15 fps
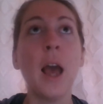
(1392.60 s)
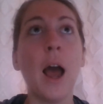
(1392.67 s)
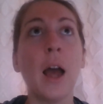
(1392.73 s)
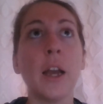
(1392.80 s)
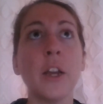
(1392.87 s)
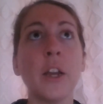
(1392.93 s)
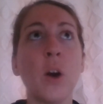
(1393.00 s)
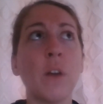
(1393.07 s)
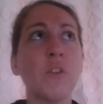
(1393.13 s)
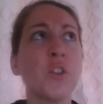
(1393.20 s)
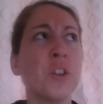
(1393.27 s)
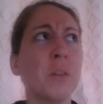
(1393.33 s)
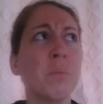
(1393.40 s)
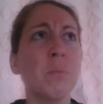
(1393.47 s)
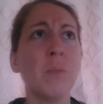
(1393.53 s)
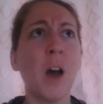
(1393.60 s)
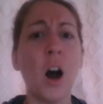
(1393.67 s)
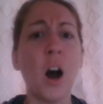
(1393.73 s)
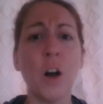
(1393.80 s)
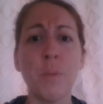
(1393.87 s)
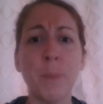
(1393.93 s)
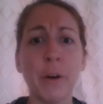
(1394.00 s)
I've done a
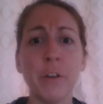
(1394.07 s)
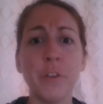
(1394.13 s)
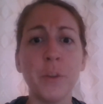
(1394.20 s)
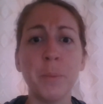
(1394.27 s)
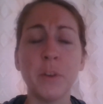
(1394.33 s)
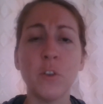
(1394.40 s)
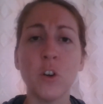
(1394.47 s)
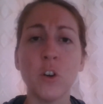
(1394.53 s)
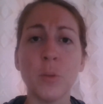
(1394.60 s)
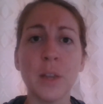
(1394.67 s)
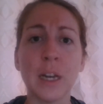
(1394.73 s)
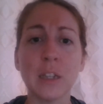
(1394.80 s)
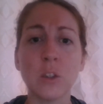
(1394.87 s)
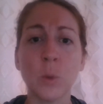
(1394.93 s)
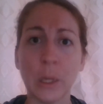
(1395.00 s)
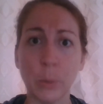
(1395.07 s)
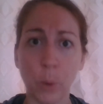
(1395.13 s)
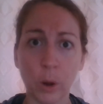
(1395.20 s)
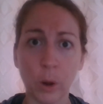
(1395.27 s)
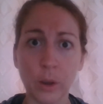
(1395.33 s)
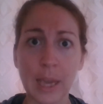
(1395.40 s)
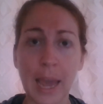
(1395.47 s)
half marathon before, but that's
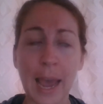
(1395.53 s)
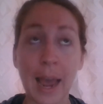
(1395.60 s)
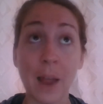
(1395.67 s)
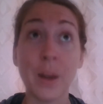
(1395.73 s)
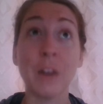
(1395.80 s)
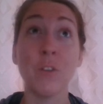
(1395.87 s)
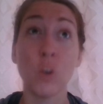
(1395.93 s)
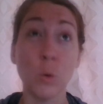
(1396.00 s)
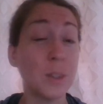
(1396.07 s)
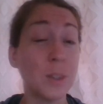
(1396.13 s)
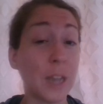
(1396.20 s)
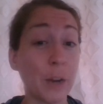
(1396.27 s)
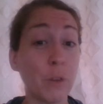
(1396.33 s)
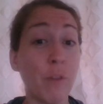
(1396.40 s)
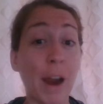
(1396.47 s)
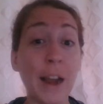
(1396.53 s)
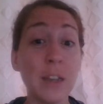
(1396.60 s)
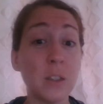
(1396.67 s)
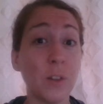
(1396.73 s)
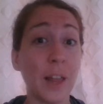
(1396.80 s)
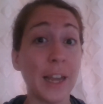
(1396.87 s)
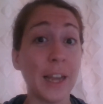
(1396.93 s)
21k, and then I've always had
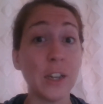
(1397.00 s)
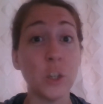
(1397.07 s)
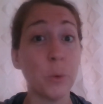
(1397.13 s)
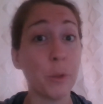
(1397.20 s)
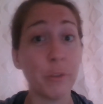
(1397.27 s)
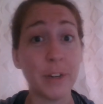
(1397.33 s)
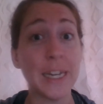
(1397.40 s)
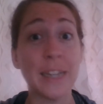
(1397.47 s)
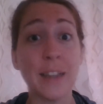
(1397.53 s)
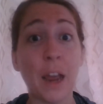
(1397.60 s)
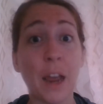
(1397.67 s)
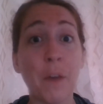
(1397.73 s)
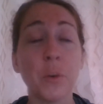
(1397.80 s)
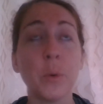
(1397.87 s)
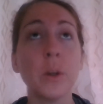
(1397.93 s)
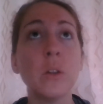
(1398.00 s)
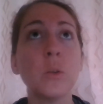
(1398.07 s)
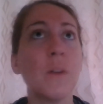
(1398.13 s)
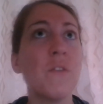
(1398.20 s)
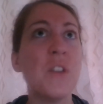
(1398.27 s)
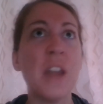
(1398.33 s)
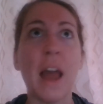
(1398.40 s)
rest for like 2 or 3 days afterwards,
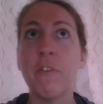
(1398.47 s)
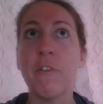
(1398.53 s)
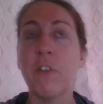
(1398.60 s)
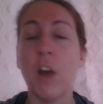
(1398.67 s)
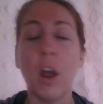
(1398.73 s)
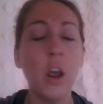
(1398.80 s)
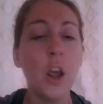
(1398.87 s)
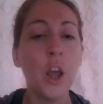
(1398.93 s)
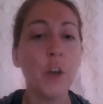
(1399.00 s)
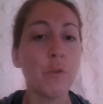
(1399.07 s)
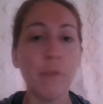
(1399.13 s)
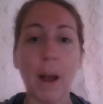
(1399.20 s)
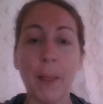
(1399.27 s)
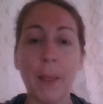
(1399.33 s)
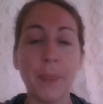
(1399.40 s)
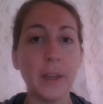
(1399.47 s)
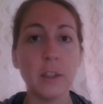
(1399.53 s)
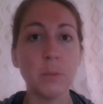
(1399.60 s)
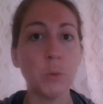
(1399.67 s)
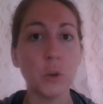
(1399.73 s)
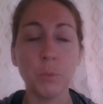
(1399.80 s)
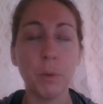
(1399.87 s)
so I've never ran
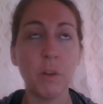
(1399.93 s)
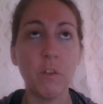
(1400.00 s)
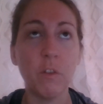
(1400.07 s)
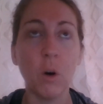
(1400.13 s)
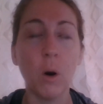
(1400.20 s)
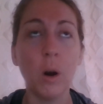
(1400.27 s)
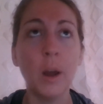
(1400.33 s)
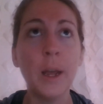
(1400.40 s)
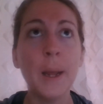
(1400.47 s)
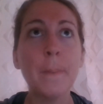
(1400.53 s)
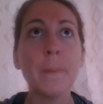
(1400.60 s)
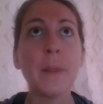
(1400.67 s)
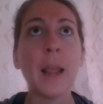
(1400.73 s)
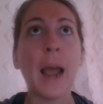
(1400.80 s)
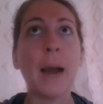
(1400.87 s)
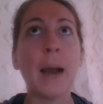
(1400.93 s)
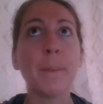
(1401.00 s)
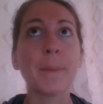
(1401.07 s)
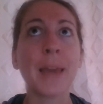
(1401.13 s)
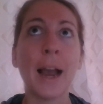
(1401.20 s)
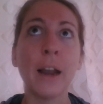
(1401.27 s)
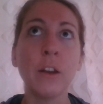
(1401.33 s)
this much before. I'm
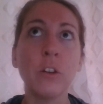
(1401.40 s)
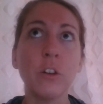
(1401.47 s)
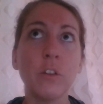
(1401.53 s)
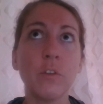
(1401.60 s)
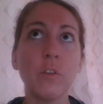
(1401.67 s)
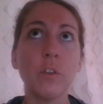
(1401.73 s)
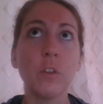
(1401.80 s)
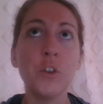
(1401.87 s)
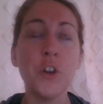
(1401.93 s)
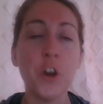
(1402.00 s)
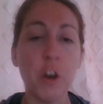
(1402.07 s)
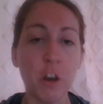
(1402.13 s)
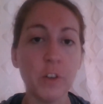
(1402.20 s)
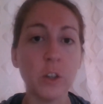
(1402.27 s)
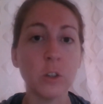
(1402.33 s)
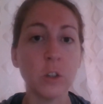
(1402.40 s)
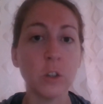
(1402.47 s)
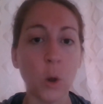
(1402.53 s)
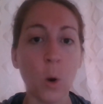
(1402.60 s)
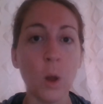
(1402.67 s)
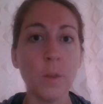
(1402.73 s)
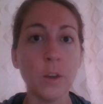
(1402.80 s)
kind of nervous to
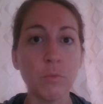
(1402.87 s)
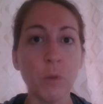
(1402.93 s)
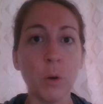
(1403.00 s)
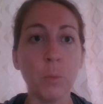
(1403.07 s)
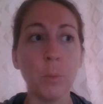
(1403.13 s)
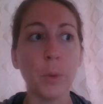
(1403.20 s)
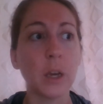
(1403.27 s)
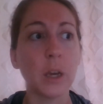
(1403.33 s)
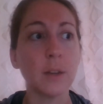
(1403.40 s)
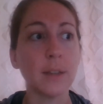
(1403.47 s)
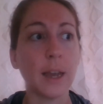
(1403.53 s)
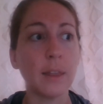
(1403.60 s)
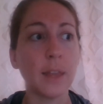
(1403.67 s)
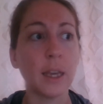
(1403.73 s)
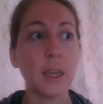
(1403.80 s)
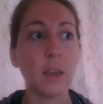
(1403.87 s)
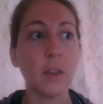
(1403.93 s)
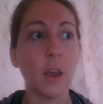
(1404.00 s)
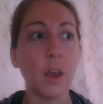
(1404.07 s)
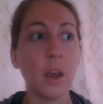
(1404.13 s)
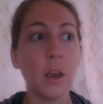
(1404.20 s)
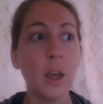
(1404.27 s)
go on this run because I think
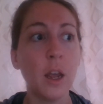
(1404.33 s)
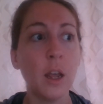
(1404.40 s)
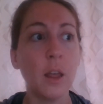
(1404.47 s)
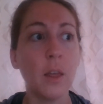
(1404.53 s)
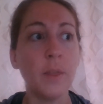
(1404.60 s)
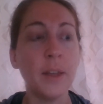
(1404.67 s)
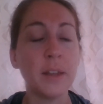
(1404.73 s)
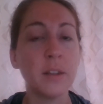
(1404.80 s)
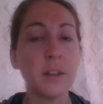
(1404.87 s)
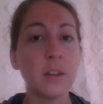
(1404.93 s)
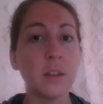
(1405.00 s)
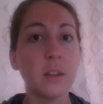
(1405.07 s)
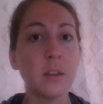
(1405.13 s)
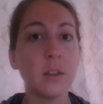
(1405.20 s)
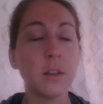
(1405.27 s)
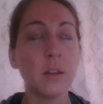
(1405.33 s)
that this is